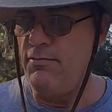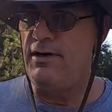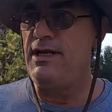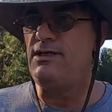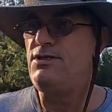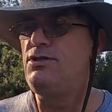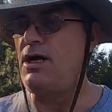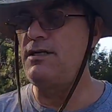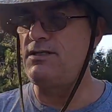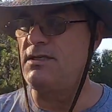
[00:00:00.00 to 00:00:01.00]
We need
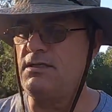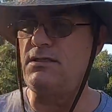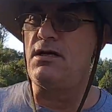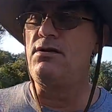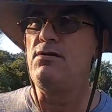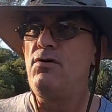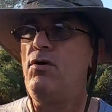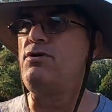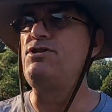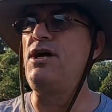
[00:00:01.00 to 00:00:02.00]
justice
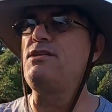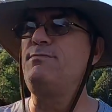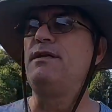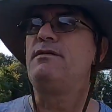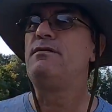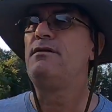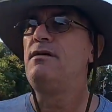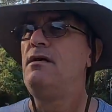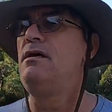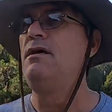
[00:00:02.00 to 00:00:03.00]
or judgment.
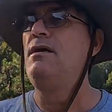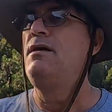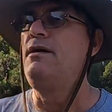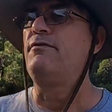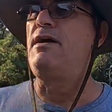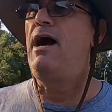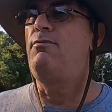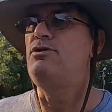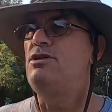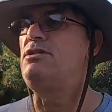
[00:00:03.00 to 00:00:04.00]
If
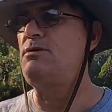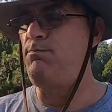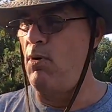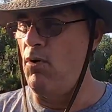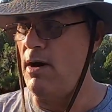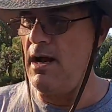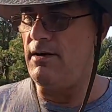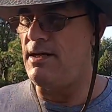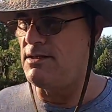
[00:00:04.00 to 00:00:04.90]
God would just pour out